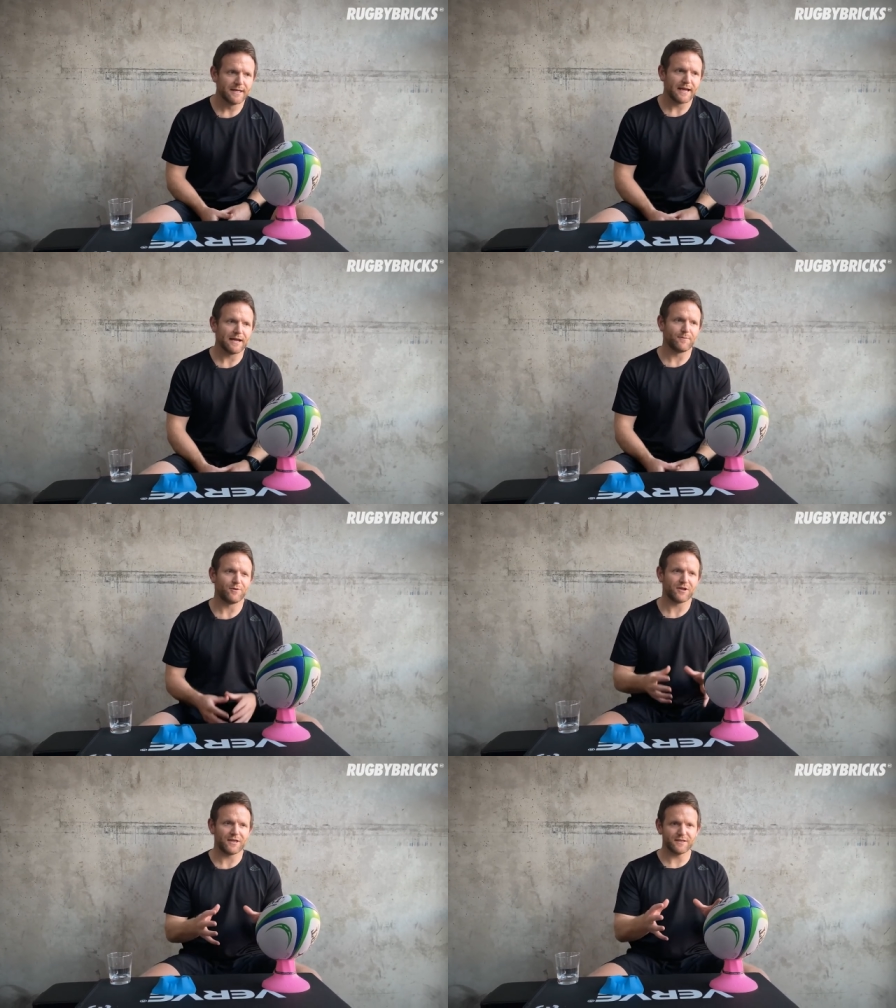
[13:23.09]
um,
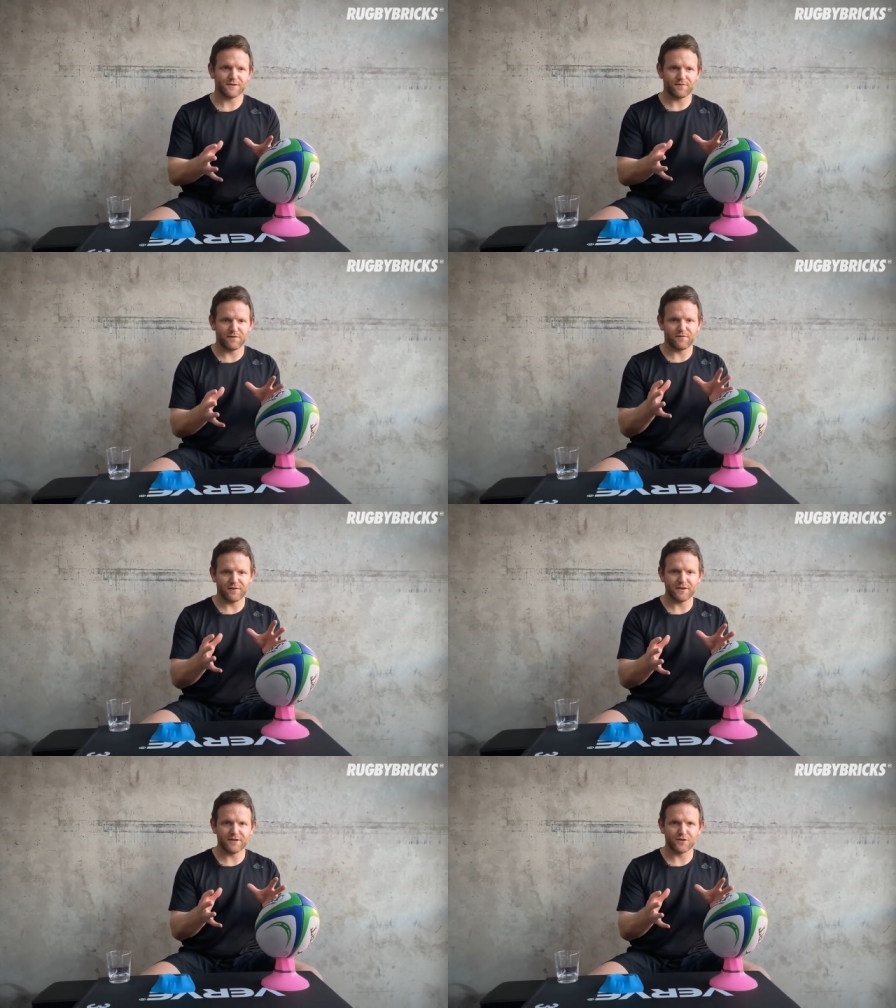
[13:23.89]
but I guess if you're
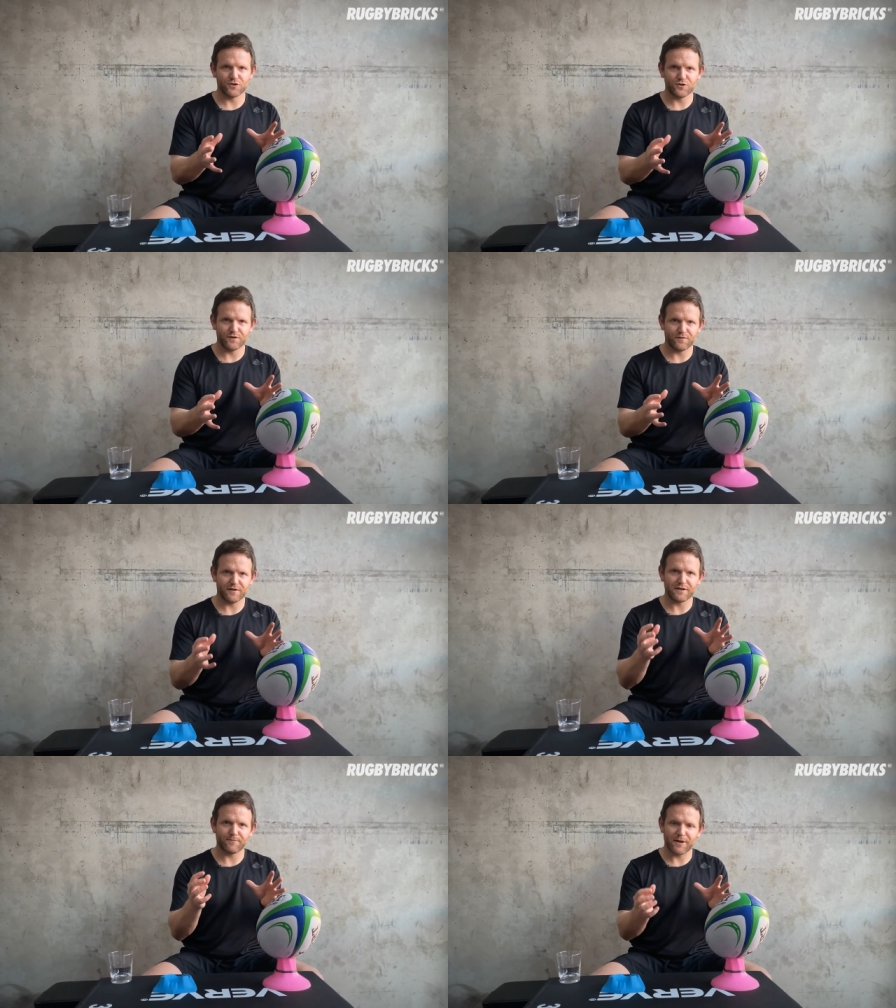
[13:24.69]
feeling good, you're
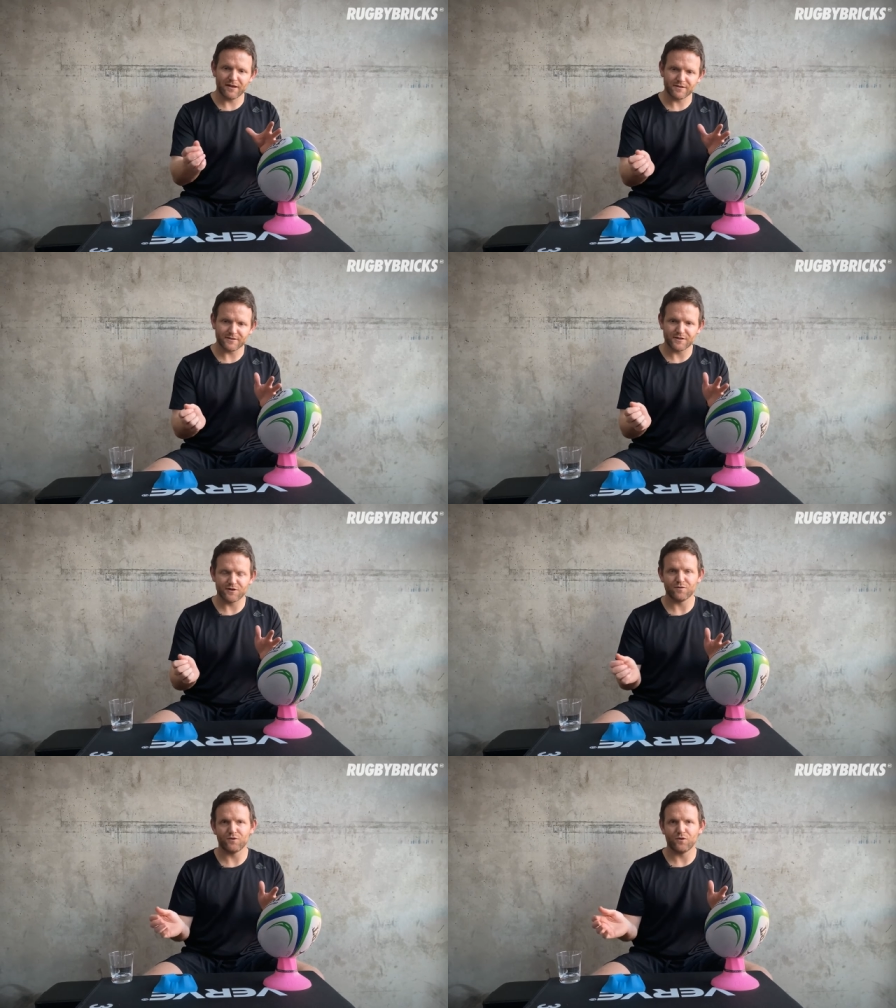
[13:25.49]
feeling balanced and
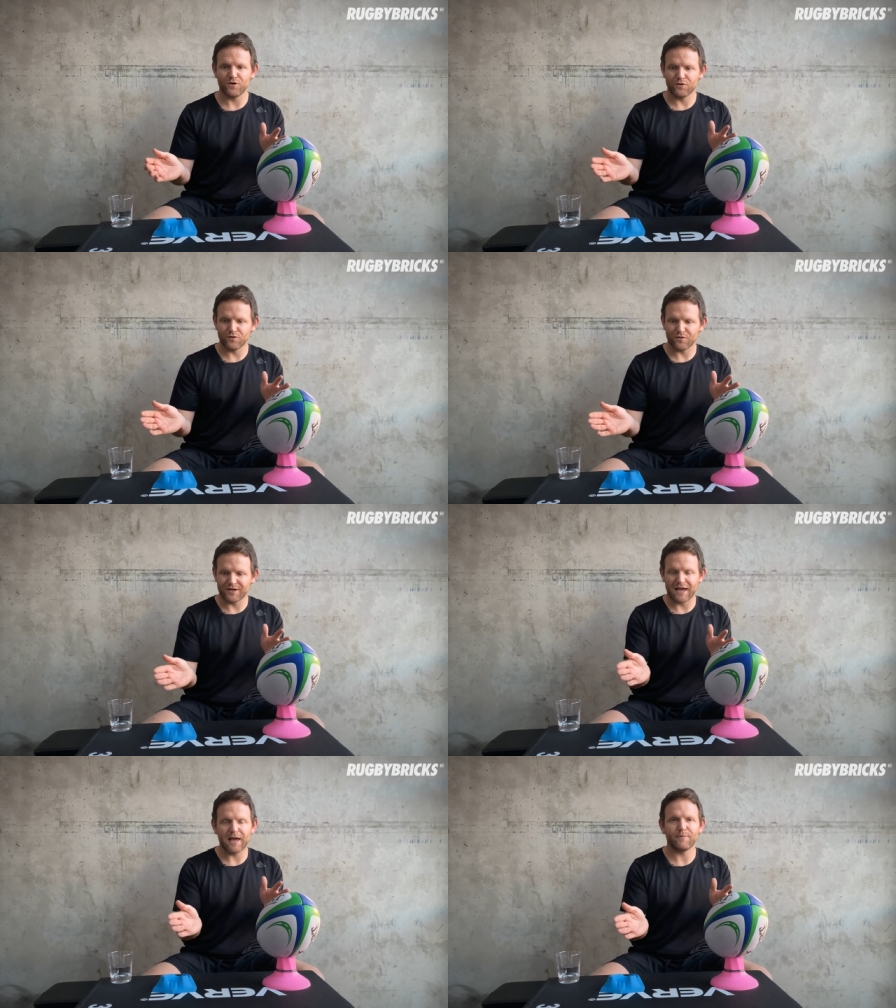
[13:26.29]
you're, you're
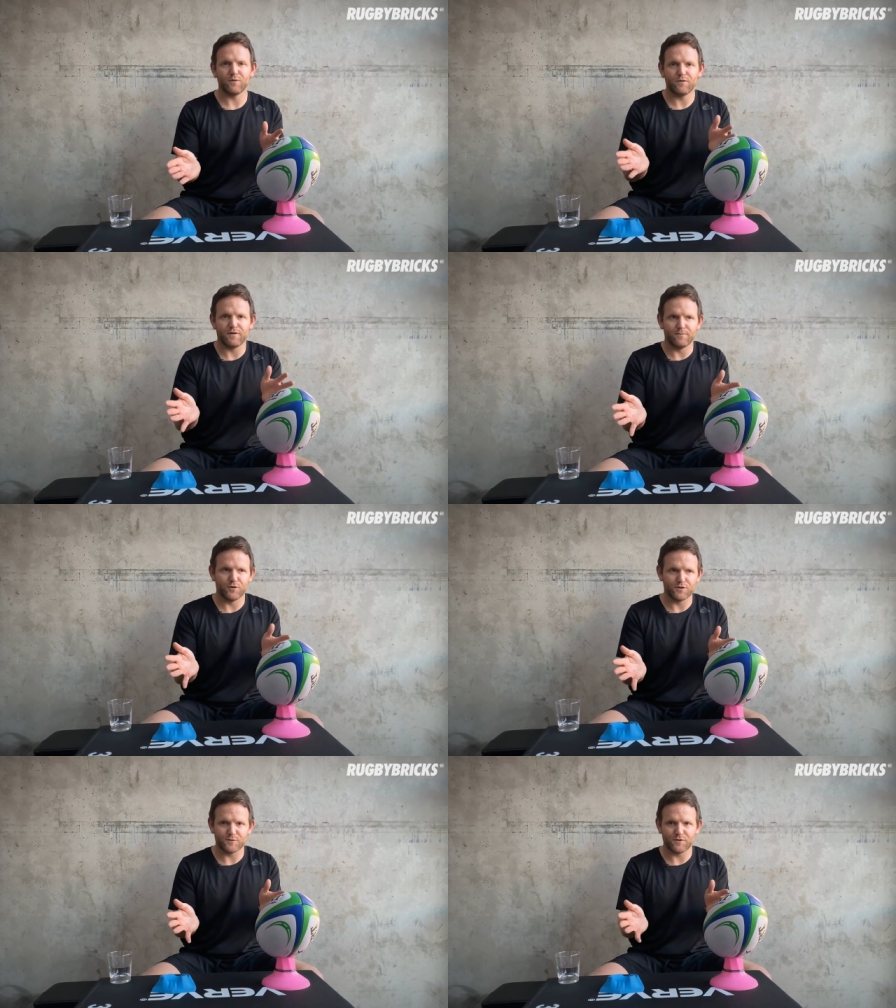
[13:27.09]
really happy with your
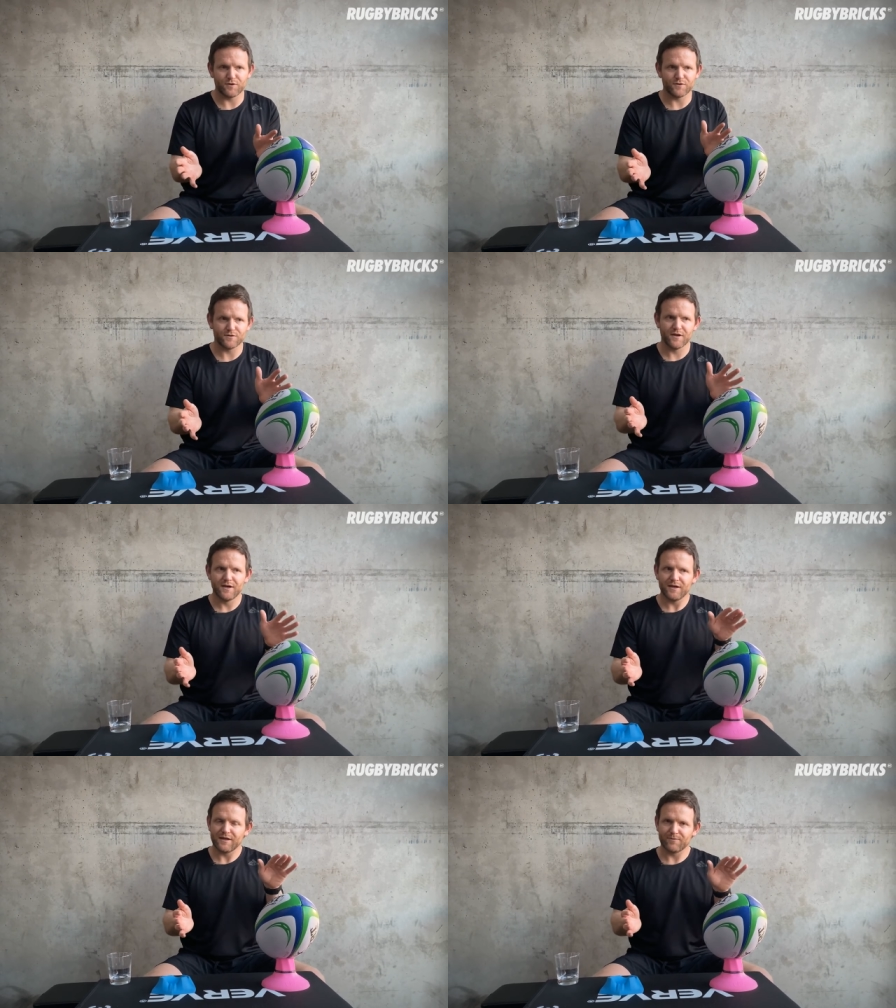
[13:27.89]
boots because
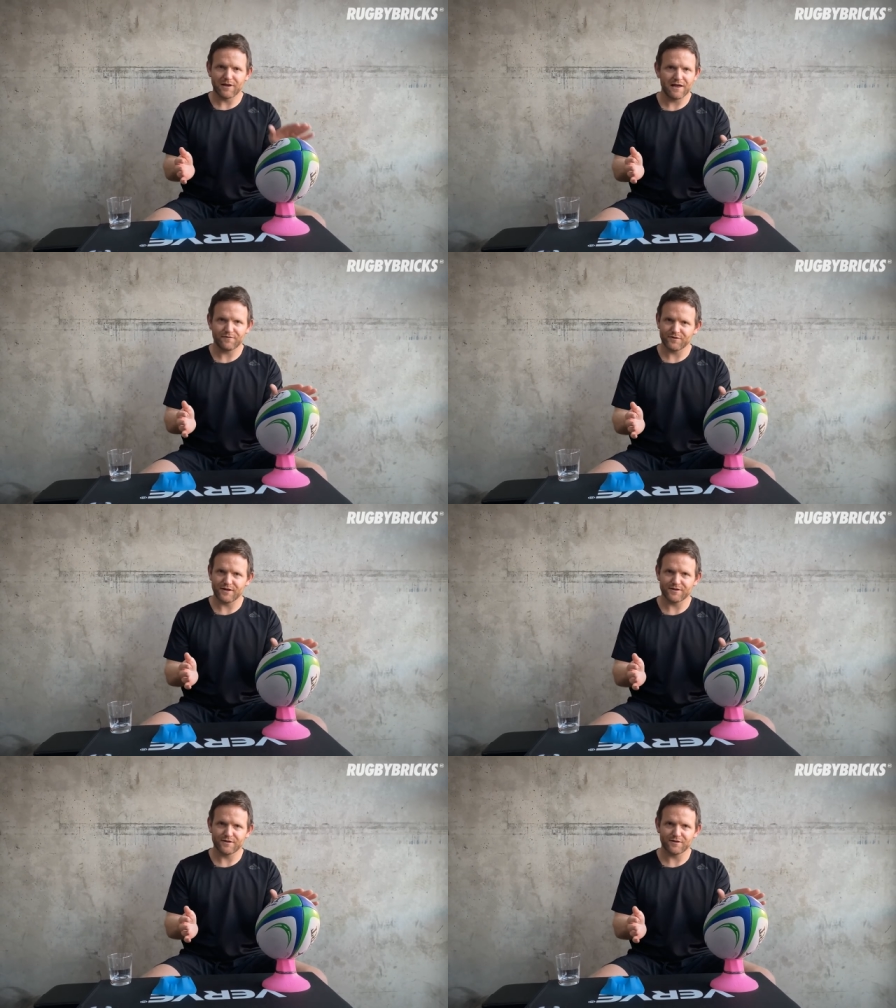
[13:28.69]
your plant foot
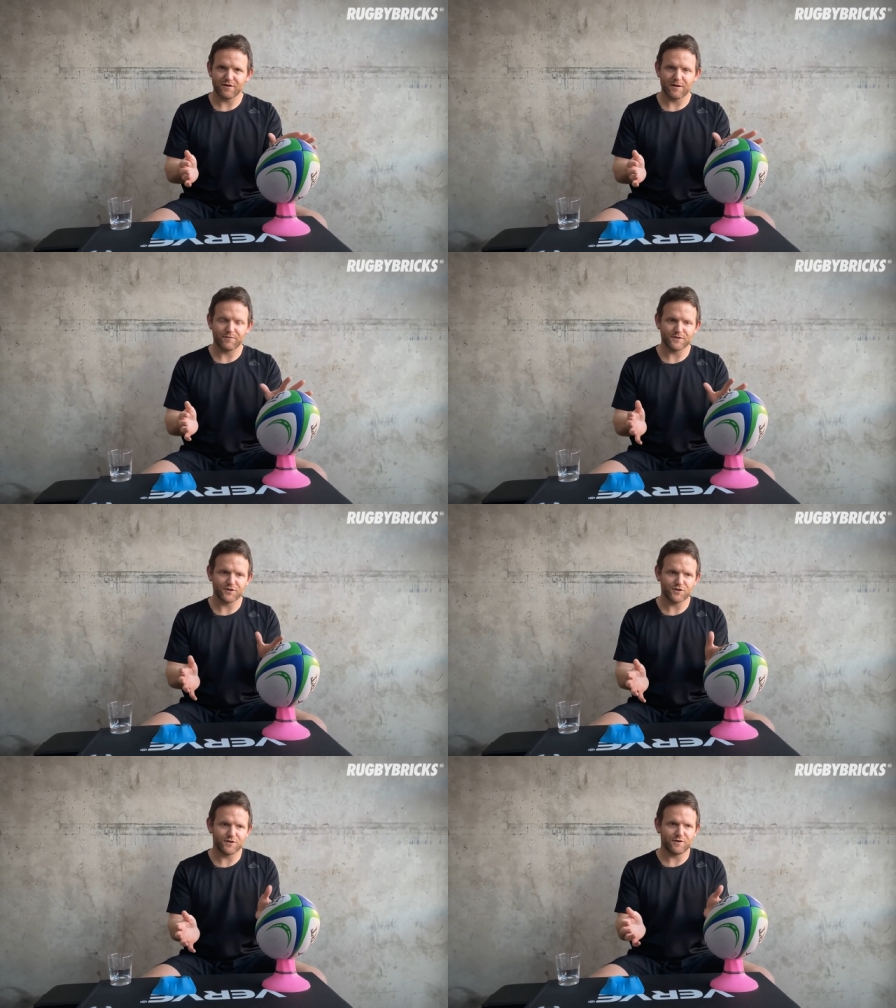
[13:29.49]
gets in a great
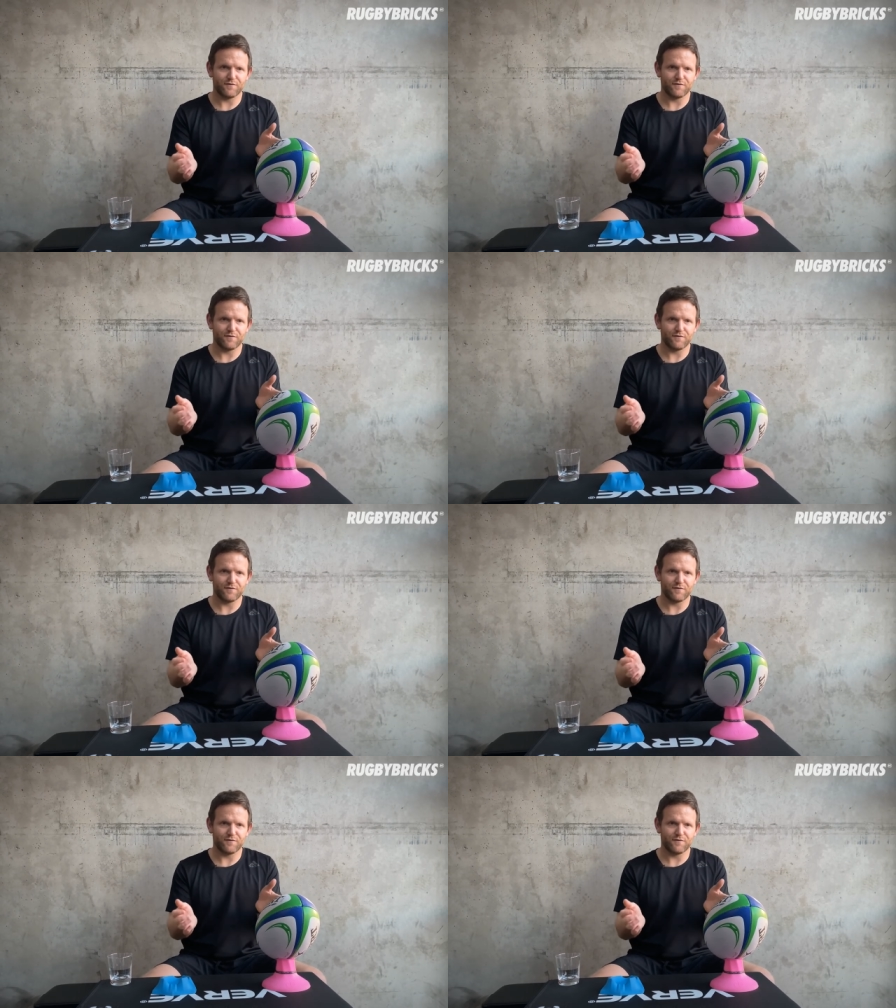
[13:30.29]
position, you